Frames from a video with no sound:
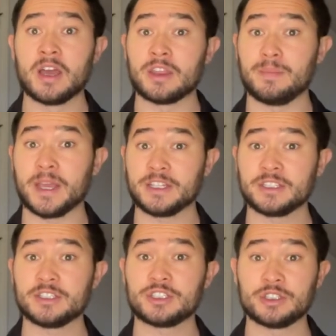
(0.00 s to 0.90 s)
the
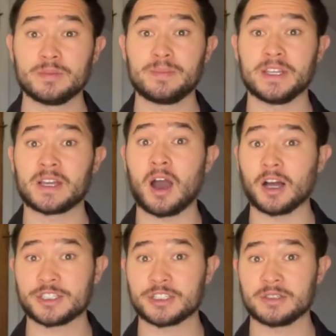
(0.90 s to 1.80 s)
patient shouldn't be
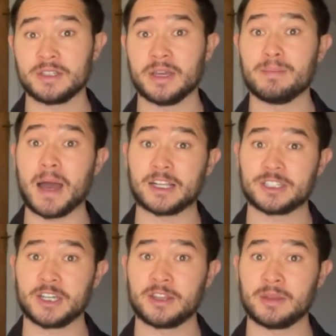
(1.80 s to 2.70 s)
consciously
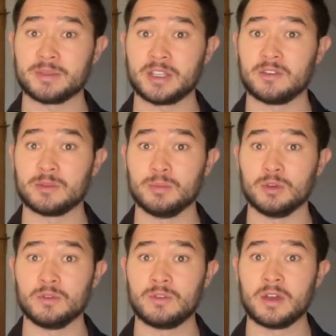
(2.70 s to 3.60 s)
imagining themselves
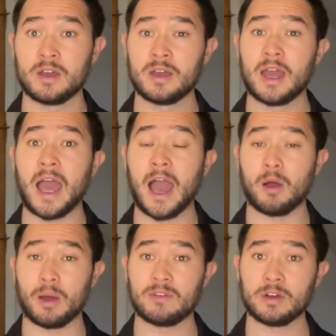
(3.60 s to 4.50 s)
move.
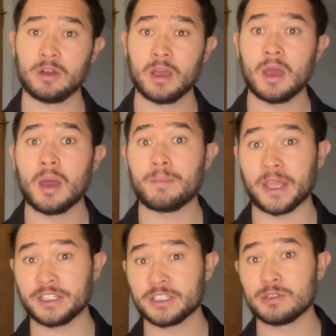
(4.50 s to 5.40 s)
However,
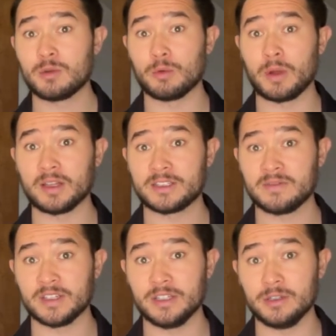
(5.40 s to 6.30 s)
patients who are
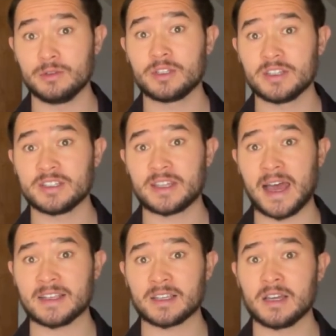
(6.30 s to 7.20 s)
relatively new to this
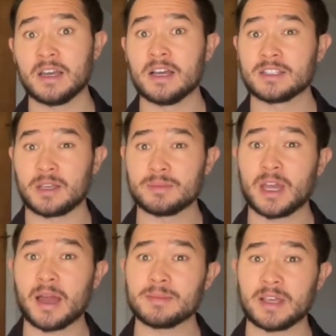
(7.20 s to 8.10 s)
task
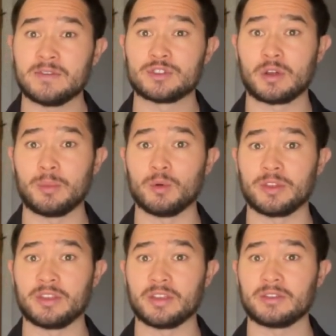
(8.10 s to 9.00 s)
sometimes have trouble
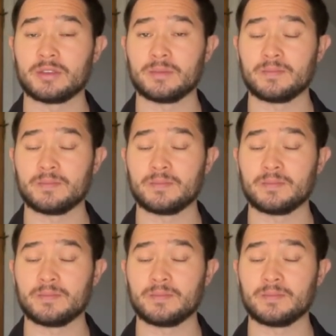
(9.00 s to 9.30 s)
with this.